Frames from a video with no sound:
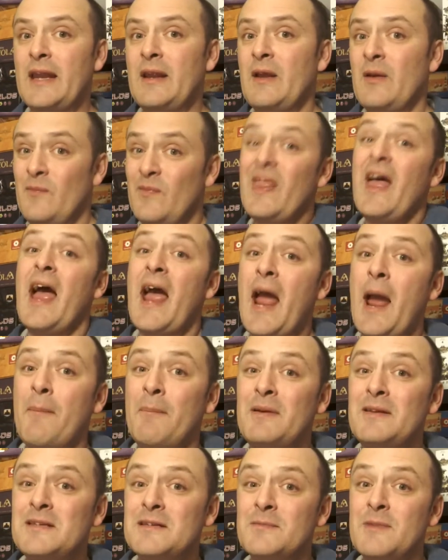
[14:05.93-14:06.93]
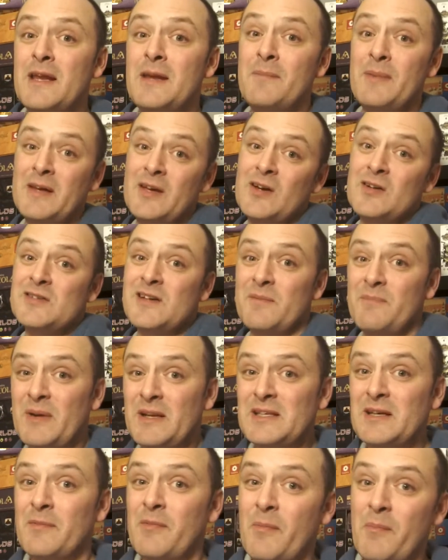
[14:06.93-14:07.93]
And that happened to me because I
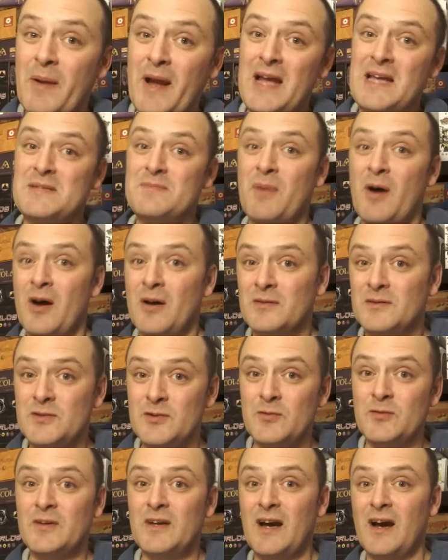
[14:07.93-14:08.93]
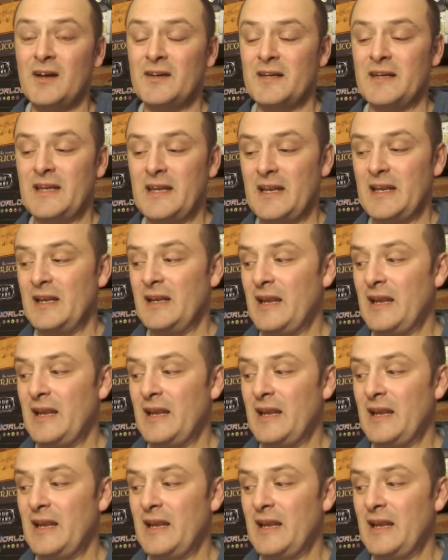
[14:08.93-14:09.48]
picked up a Passepartout card and it,